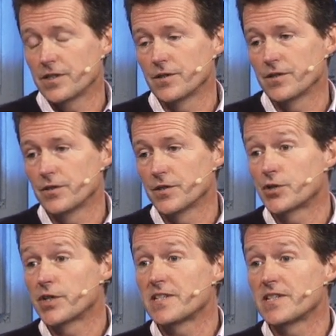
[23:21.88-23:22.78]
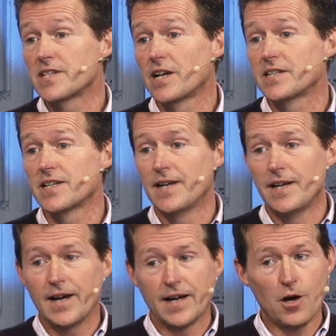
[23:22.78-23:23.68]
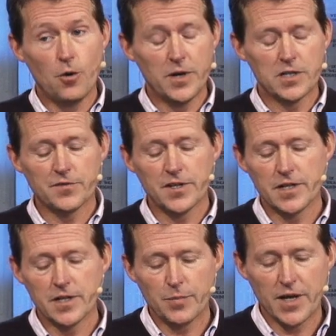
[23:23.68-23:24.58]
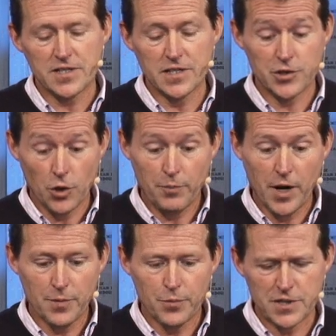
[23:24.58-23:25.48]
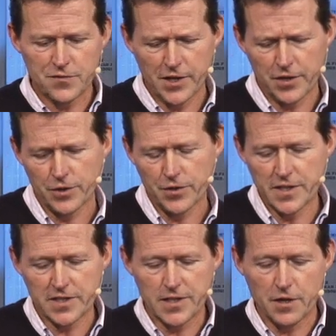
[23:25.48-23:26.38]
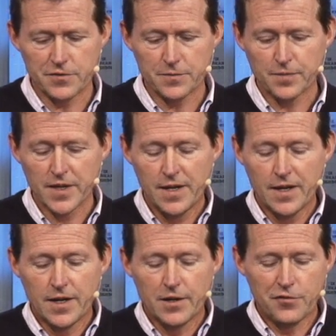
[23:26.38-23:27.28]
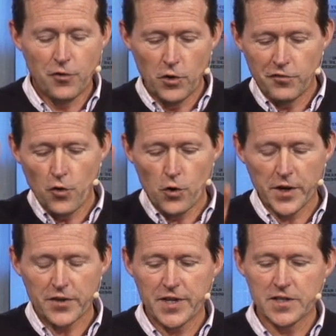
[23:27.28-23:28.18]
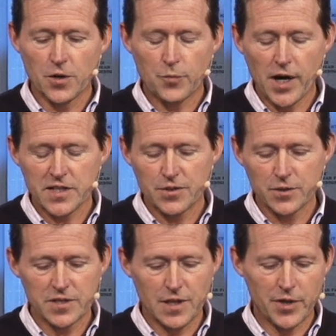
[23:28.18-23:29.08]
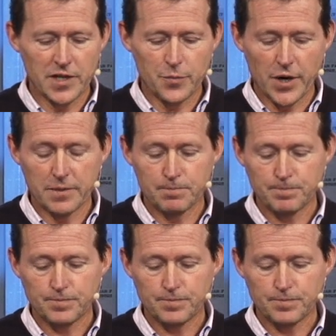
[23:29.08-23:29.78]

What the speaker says: on the Trinity site and a whole bunch of other places. John Piper is very good on this stuff. Four quick things on practicals, and then we're going to pray.